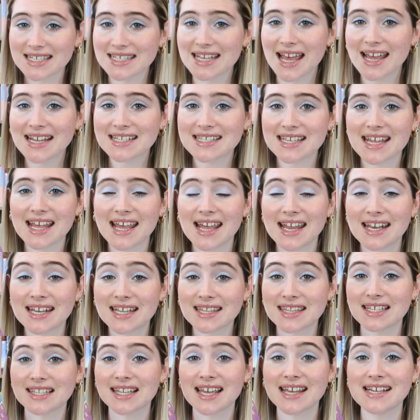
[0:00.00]
set
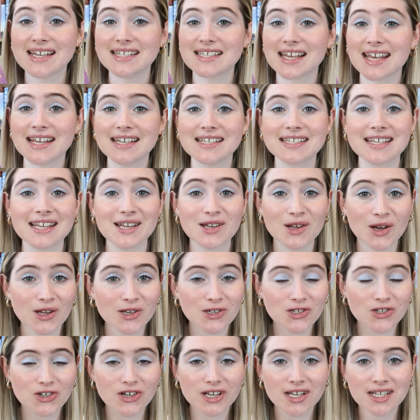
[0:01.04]
in the late
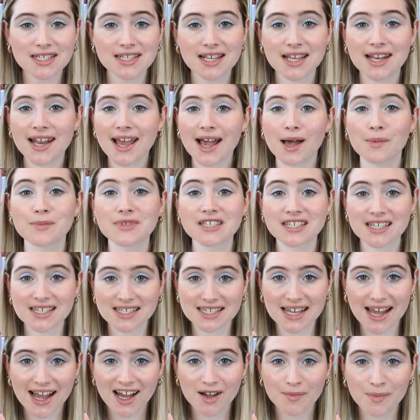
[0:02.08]
1800s in
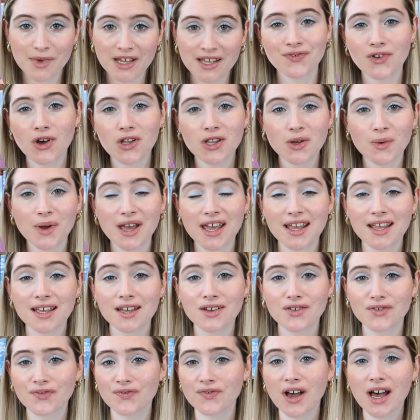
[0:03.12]
Amsterdam,
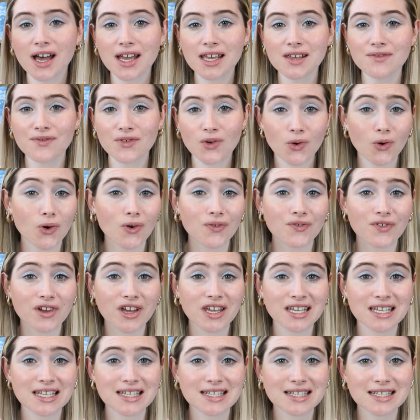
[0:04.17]
following 5
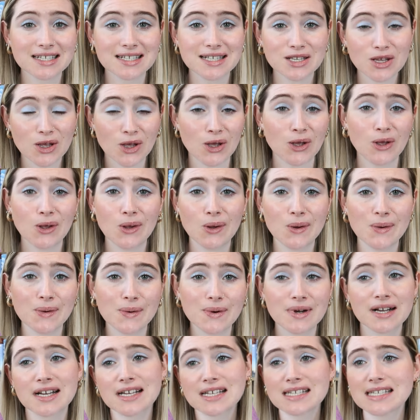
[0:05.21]
orphans
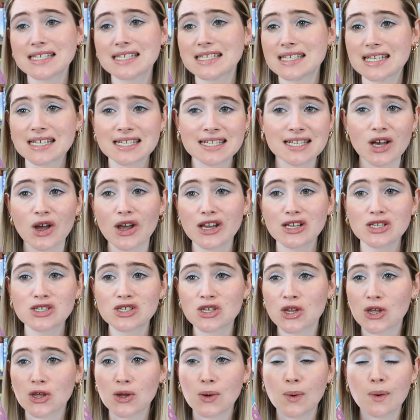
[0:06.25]
who decide
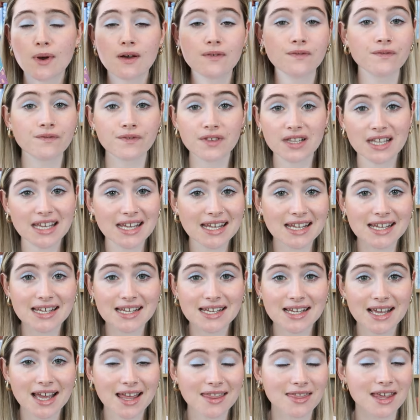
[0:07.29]
to
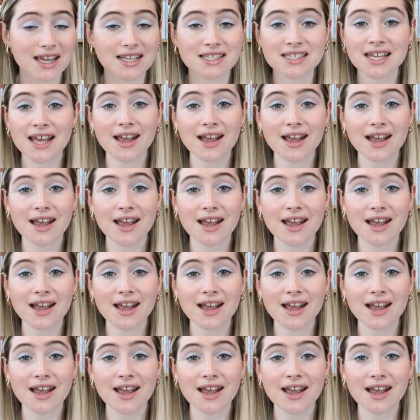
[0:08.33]
flee their